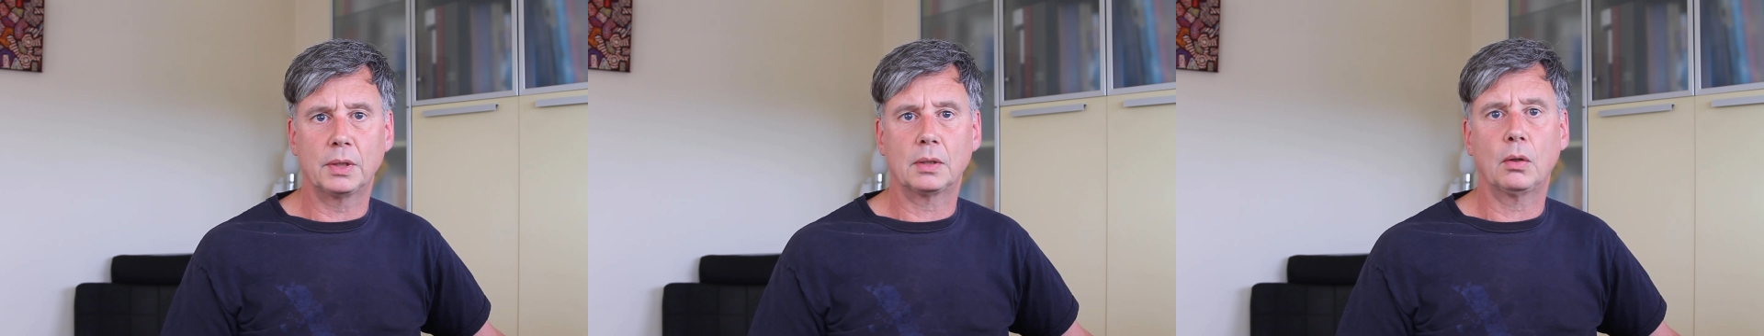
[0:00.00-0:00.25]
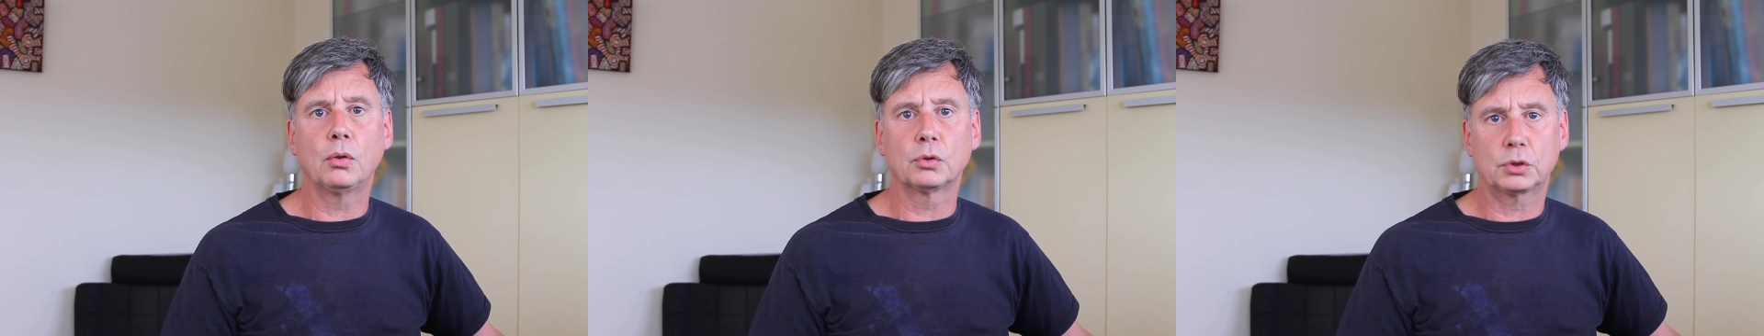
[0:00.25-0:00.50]

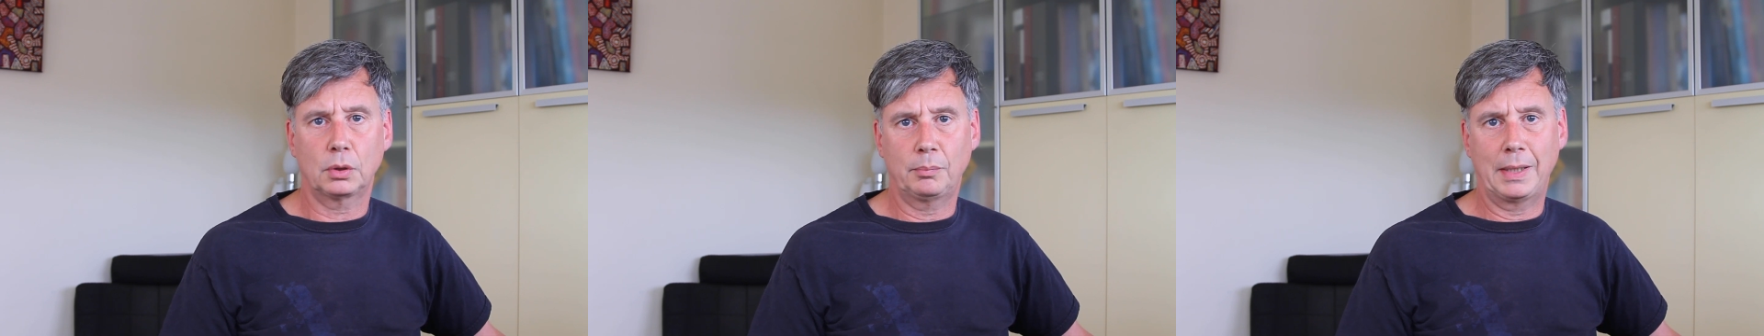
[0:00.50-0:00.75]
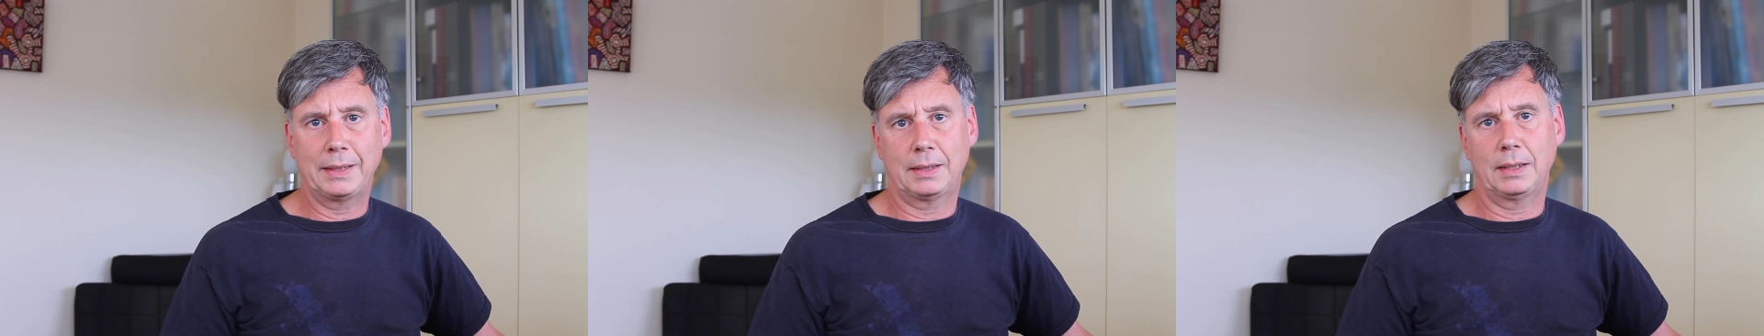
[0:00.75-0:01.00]
that also
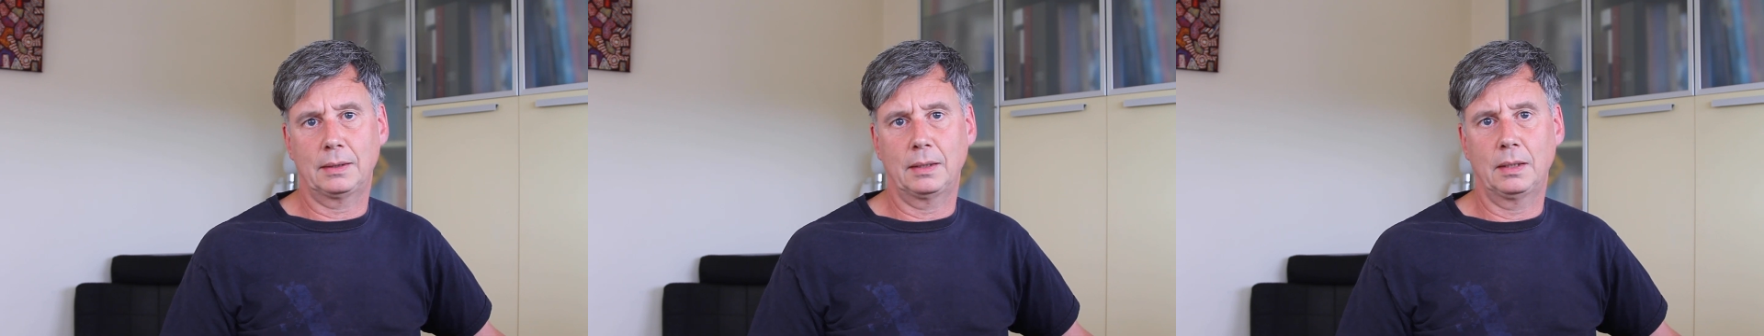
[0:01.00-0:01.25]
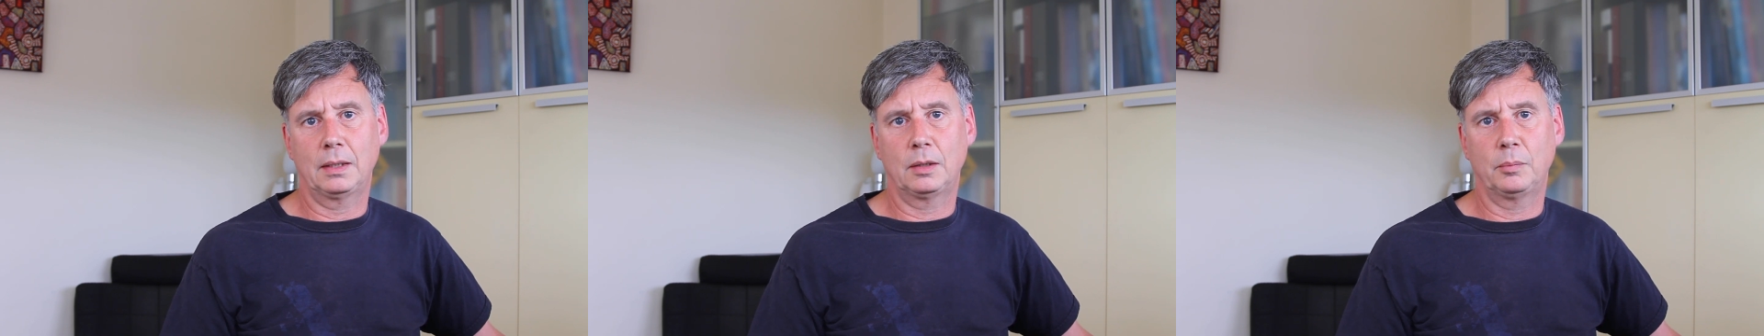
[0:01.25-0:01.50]
might get
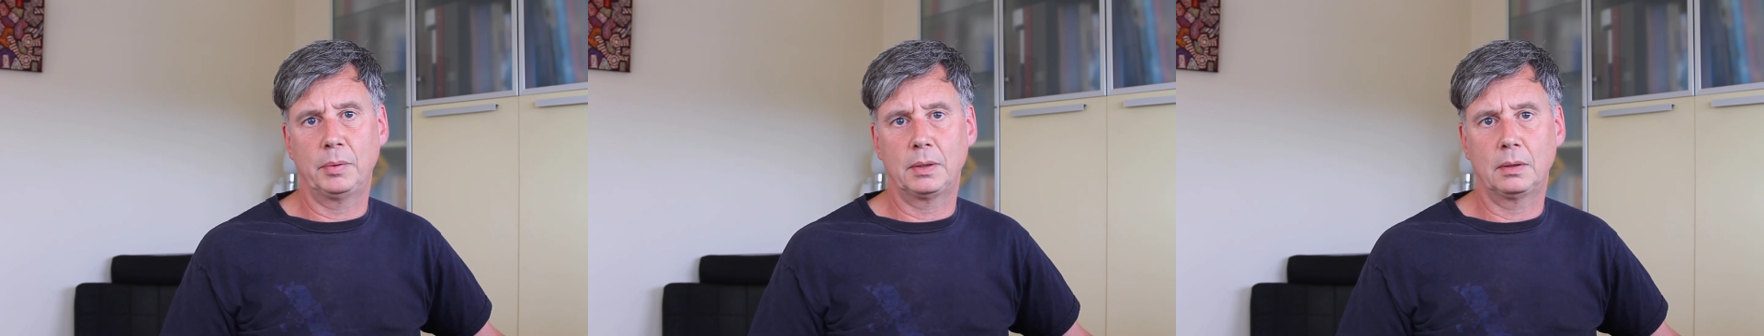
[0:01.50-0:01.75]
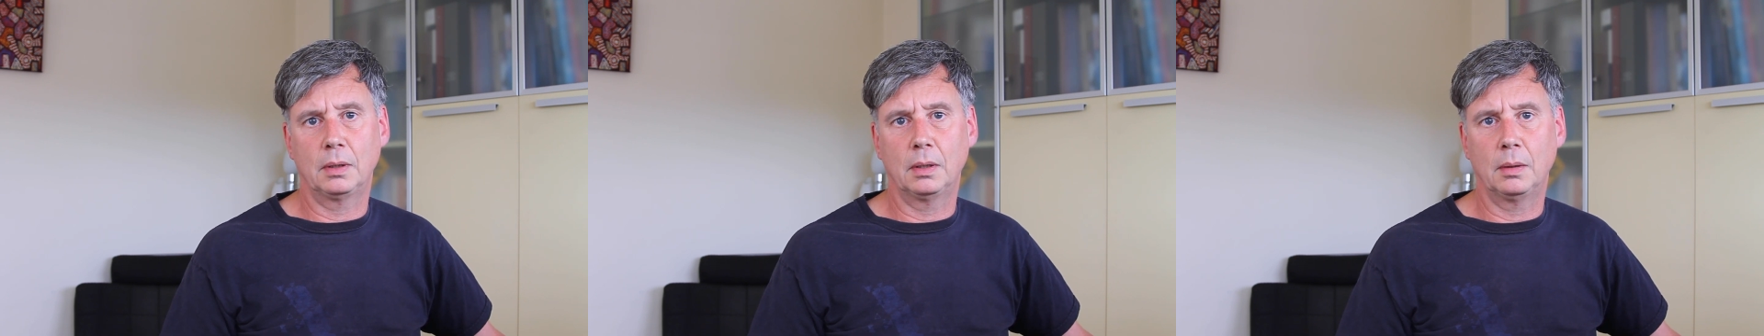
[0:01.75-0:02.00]
a little bit